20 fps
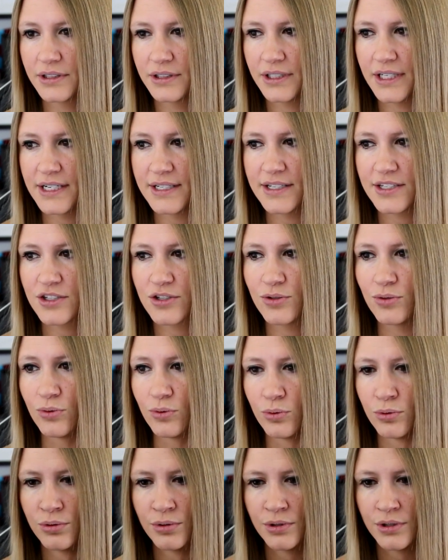Kids at
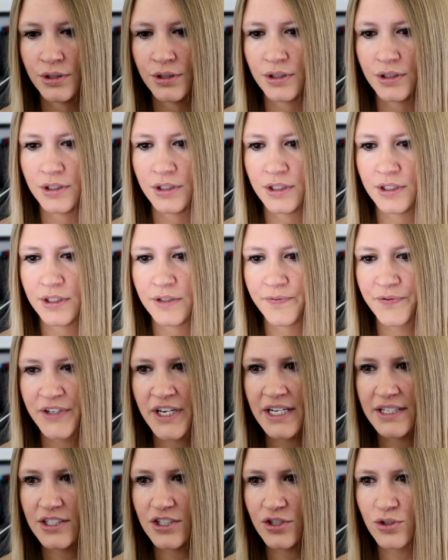school.
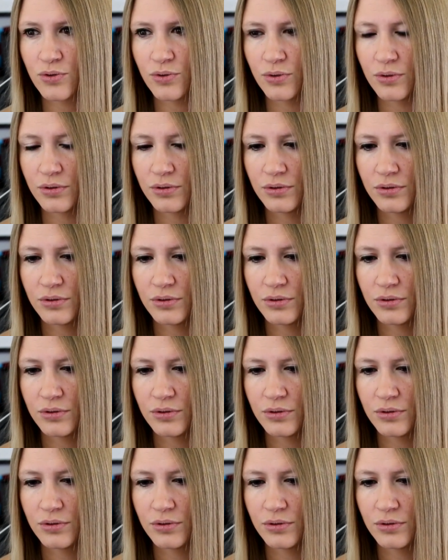Kids at school.